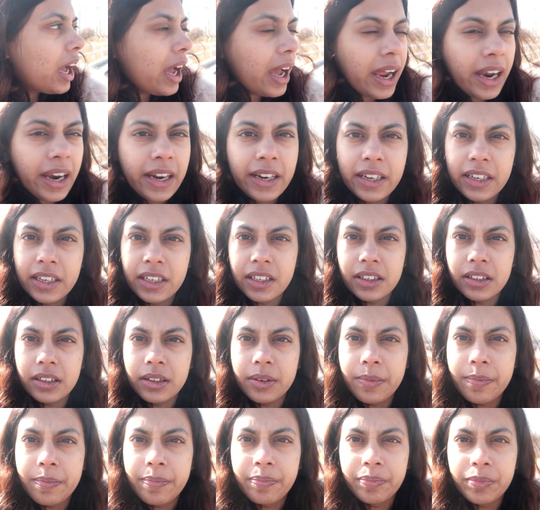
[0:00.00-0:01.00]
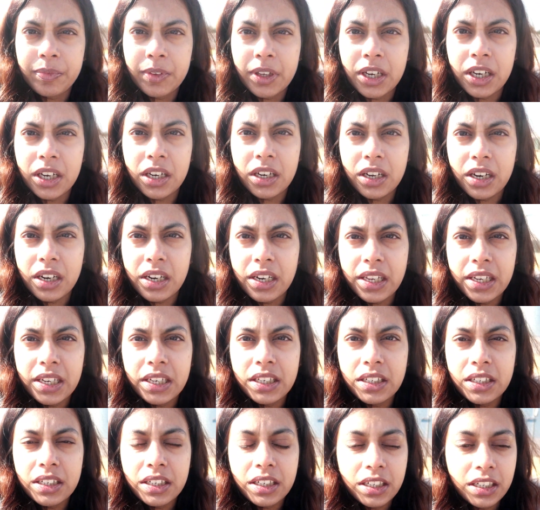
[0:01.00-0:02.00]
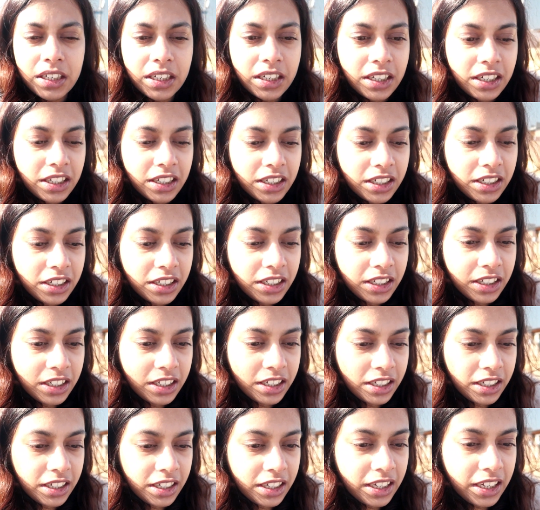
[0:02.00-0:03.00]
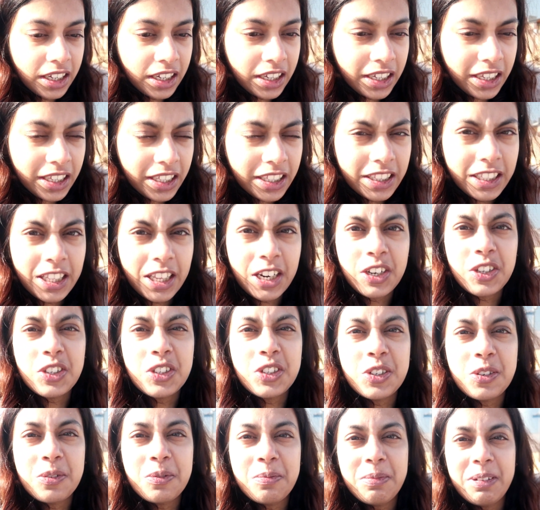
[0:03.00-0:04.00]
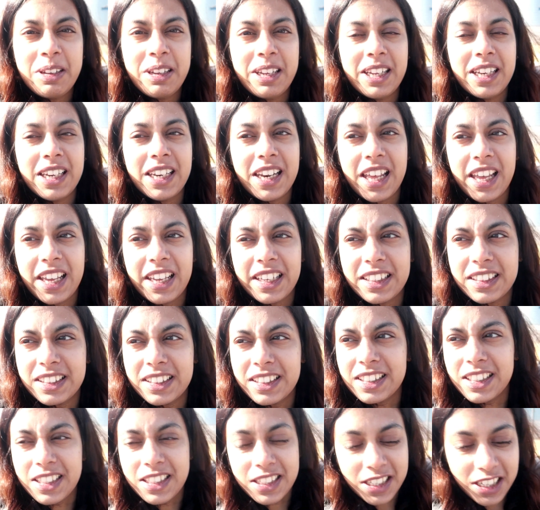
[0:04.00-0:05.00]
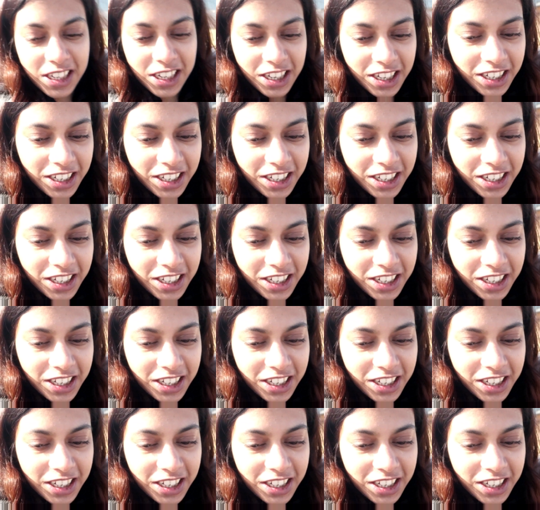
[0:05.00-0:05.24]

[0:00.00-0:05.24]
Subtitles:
And earlier there used to be like this